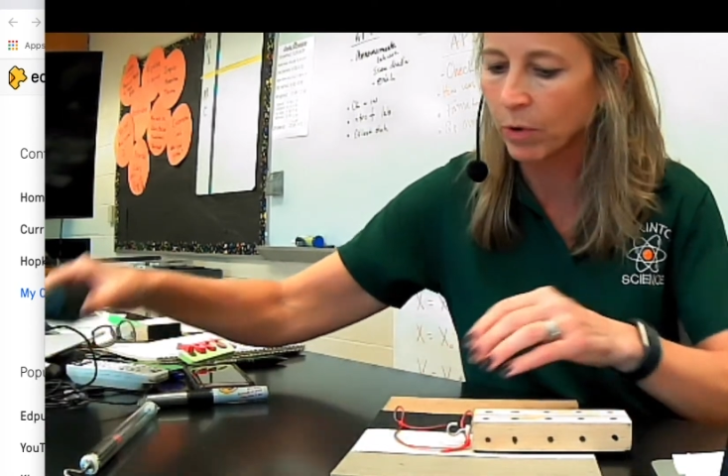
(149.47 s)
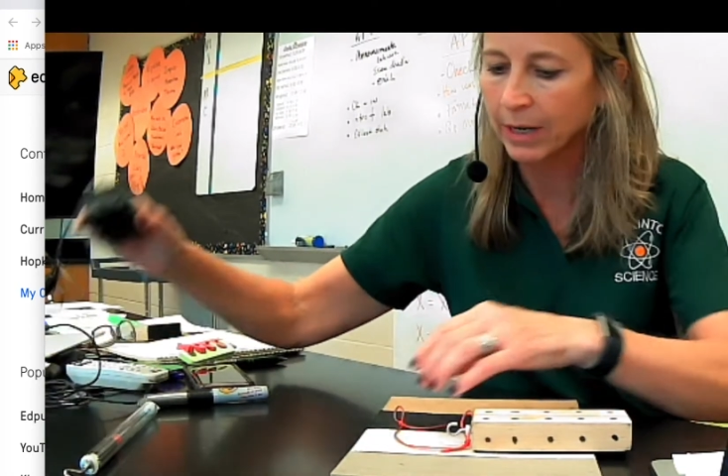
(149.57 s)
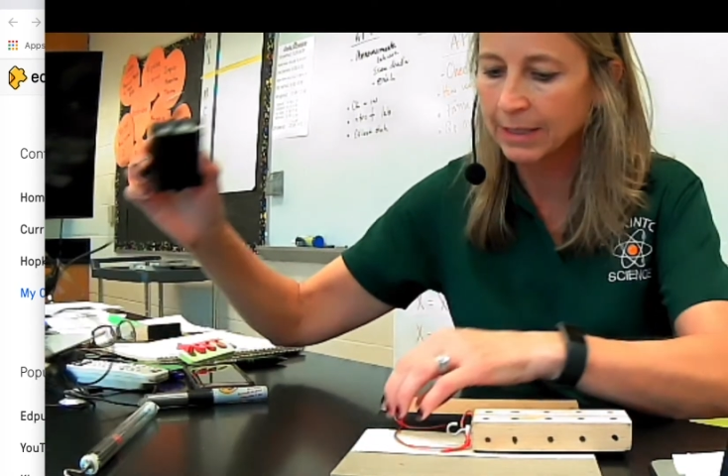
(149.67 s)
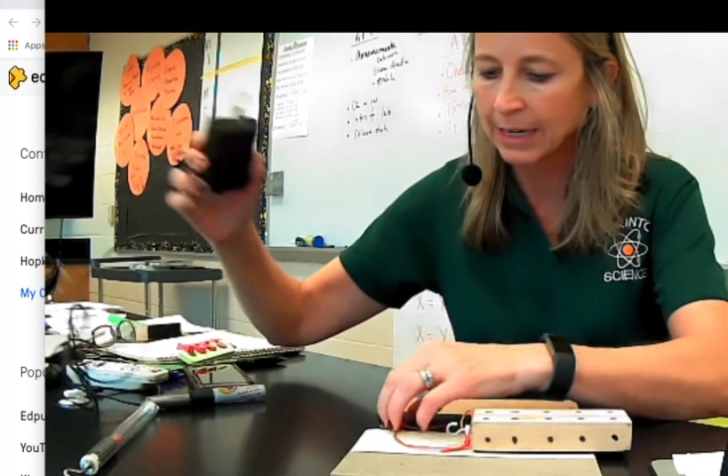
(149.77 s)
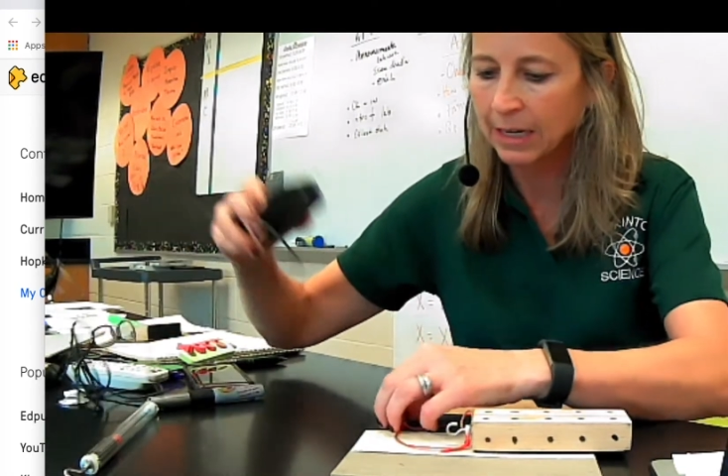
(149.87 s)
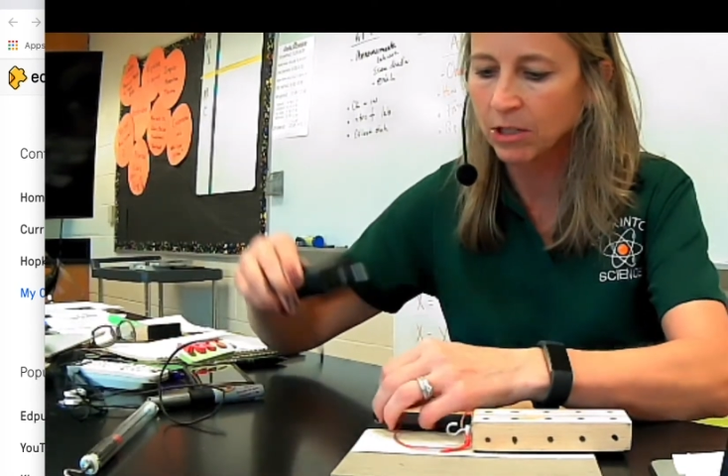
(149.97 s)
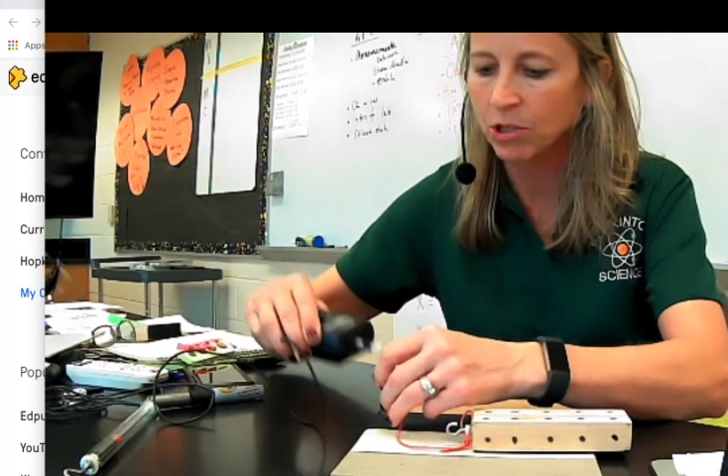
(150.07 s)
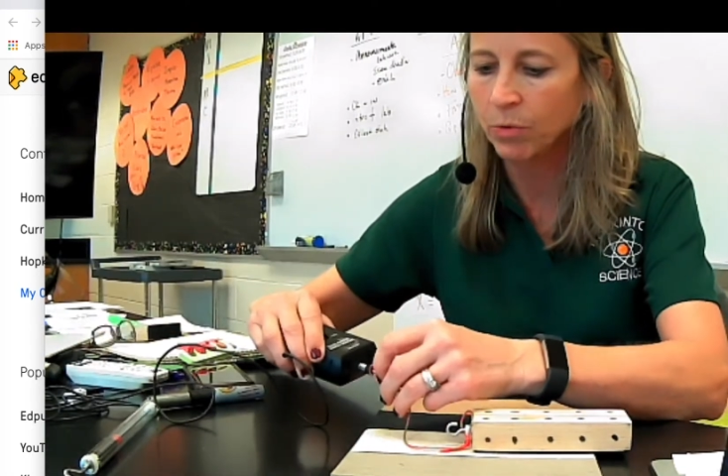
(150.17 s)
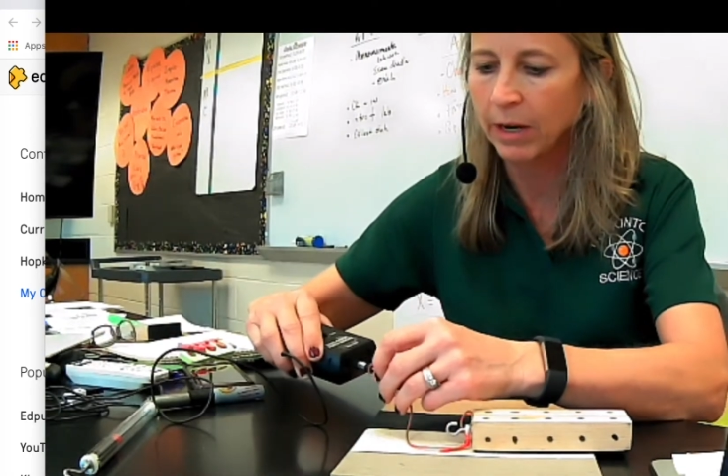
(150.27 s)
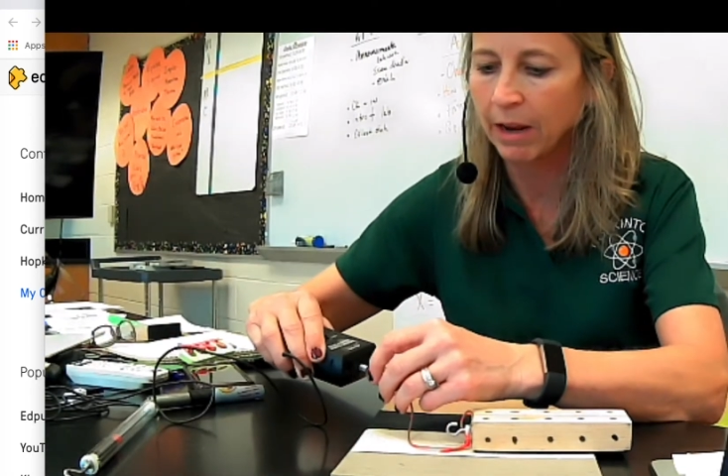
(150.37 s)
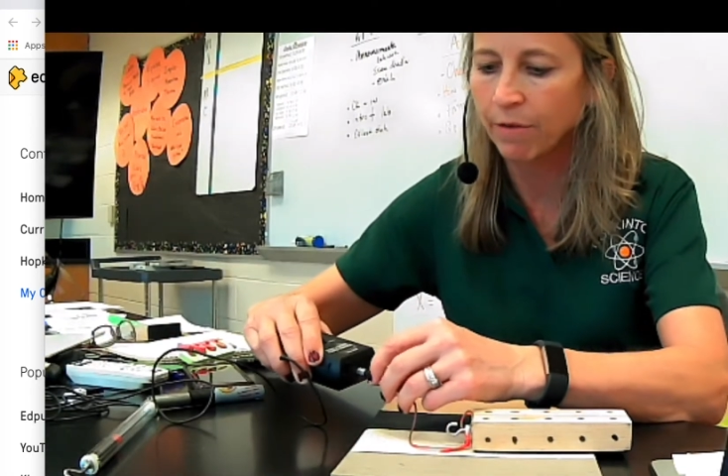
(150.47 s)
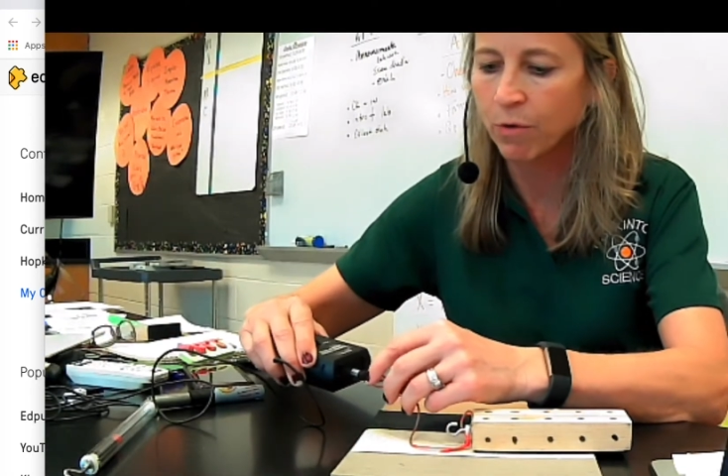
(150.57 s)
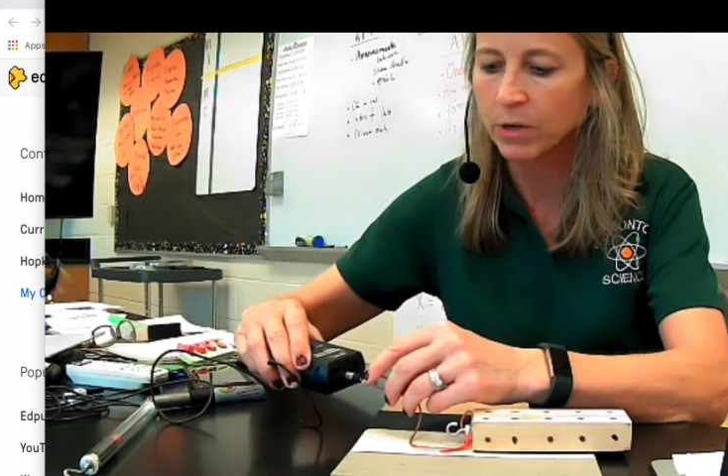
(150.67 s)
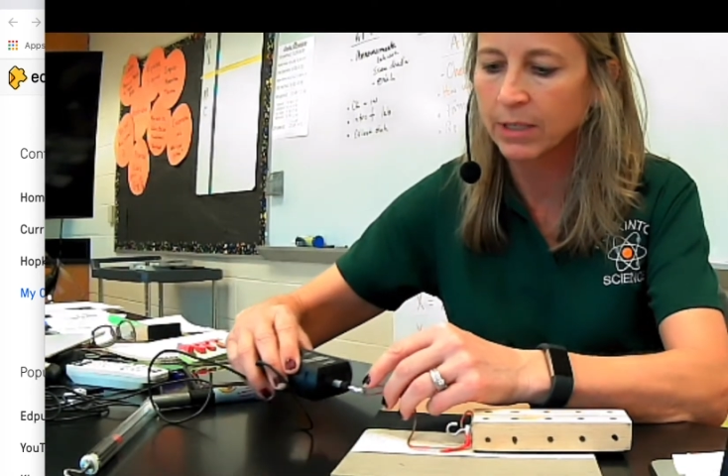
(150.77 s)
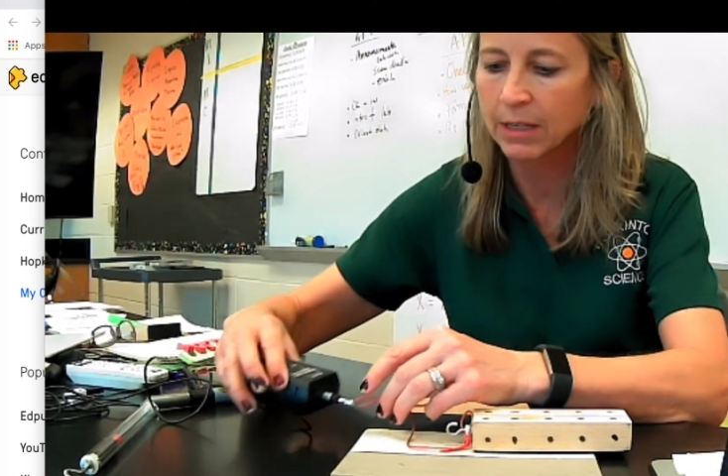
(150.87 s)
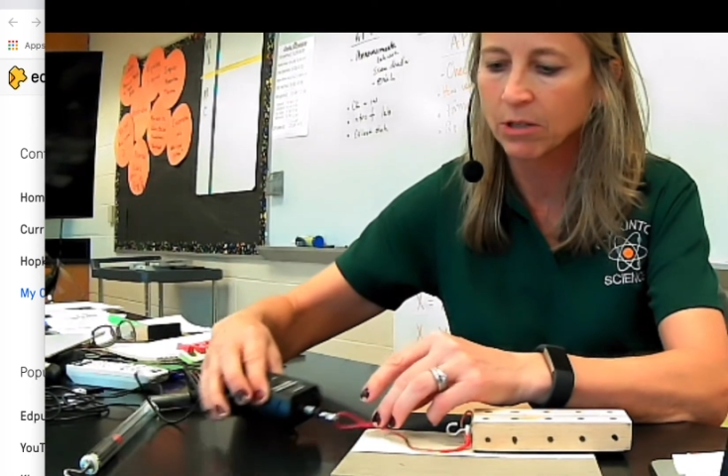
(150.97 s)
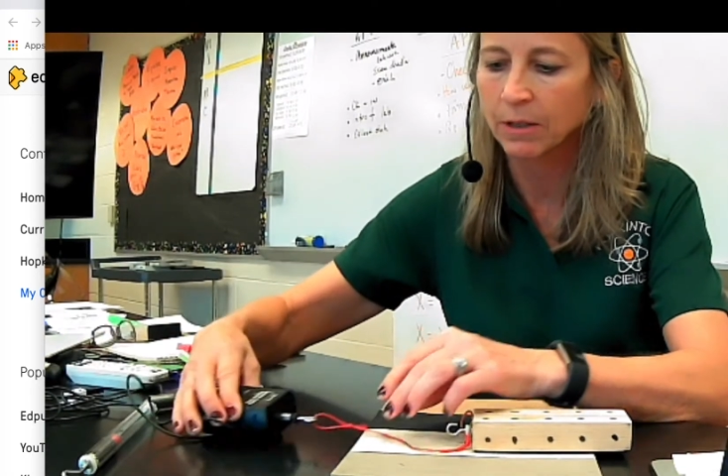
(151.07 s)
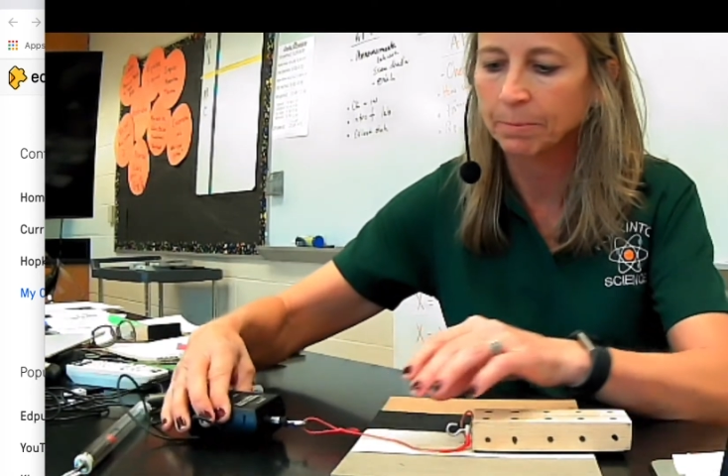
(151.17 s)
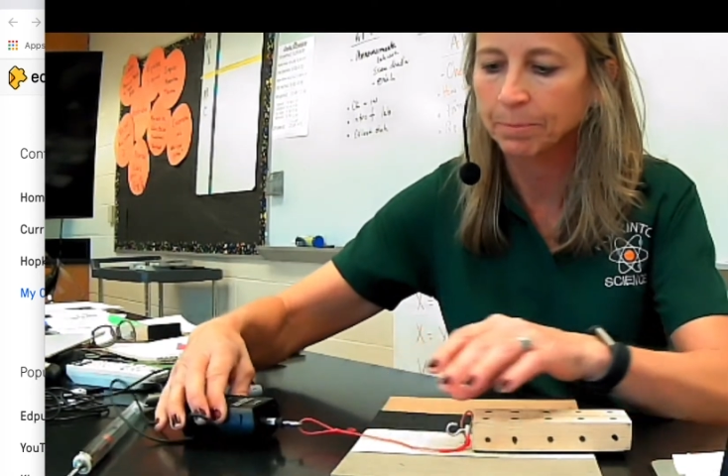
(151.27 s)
We're going to attach to it a force sensor.